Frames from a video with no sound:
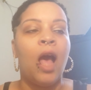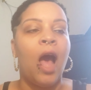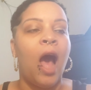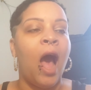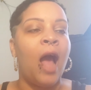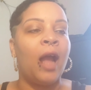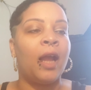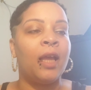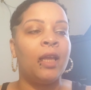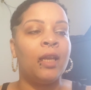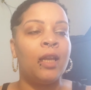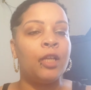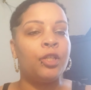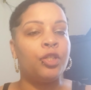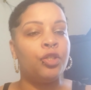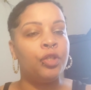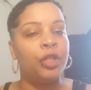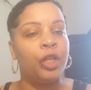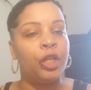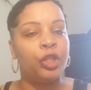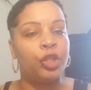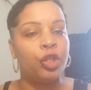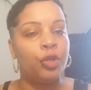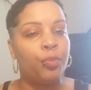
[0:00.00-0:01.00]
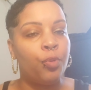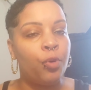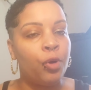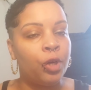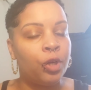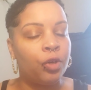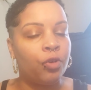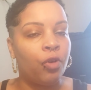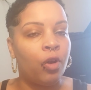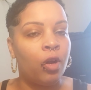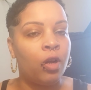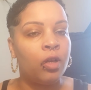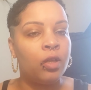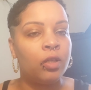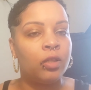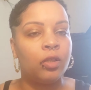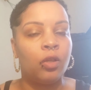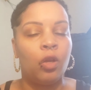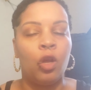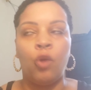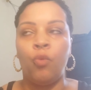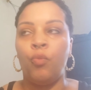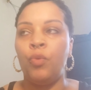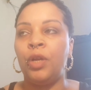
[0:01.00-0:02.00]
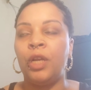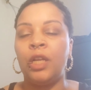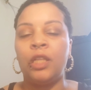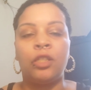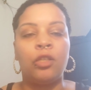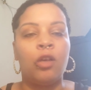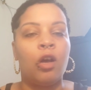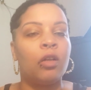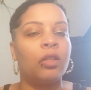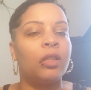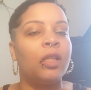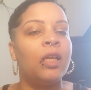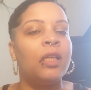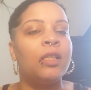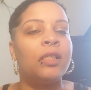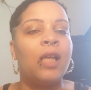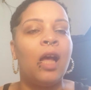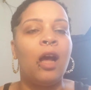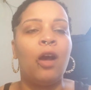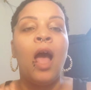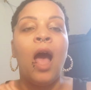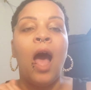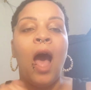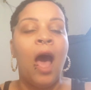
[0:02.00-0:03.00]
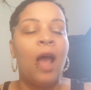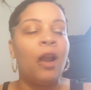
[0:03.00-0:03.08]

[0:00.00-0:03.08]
I can let you get your point across and we can talk things out.